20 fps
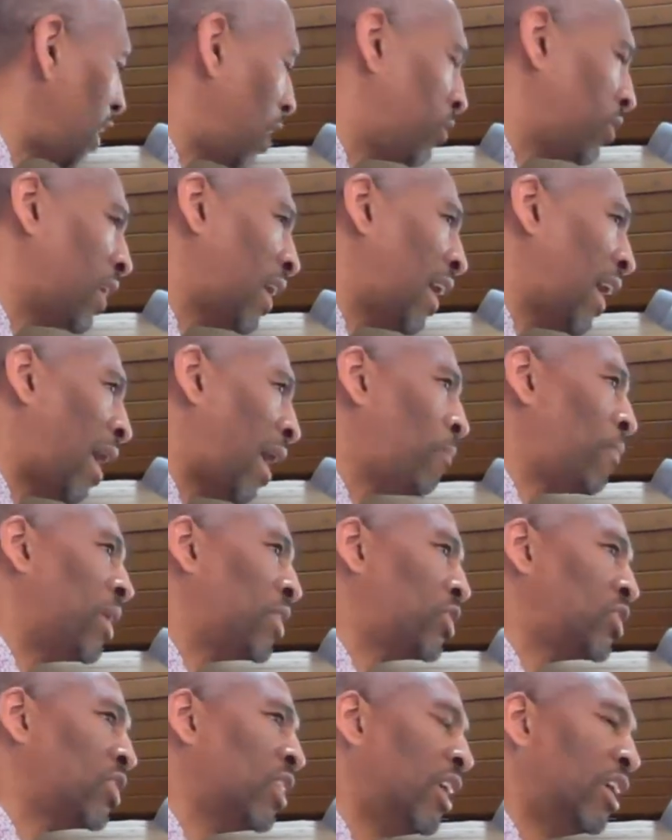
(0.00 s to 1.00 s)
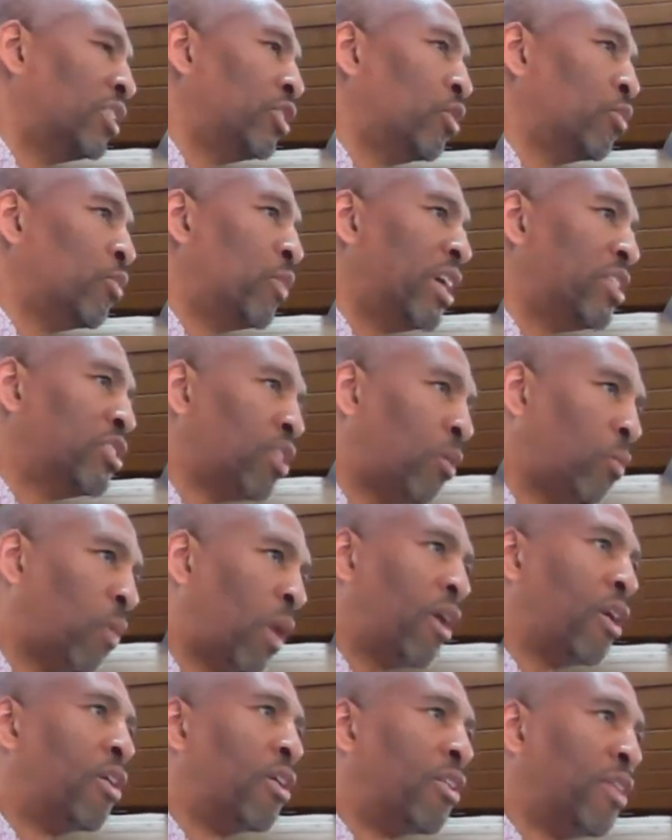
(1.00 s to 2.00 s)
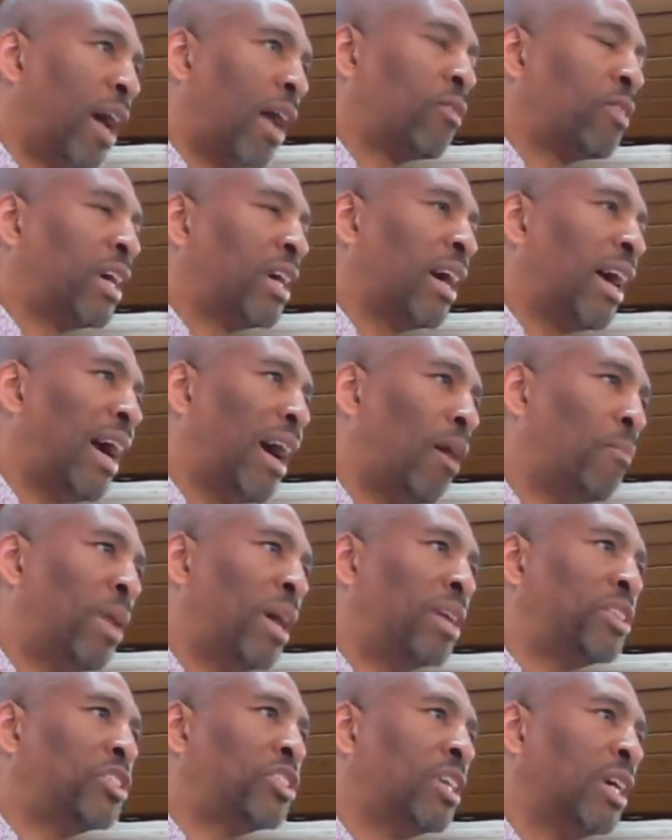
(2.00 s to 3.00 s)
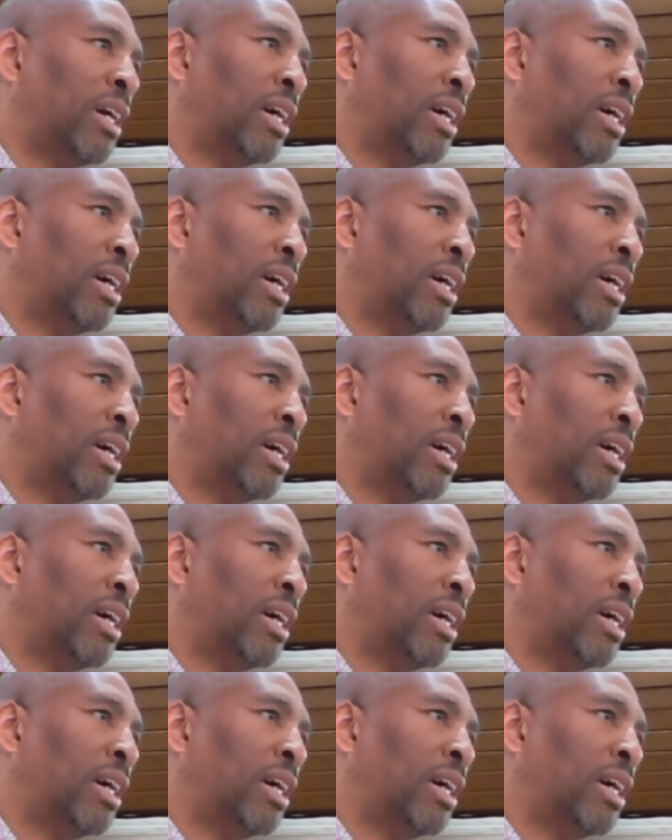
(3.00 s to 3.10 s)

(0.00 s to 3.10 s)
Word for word: I don't care how much you read your word. I don't care how much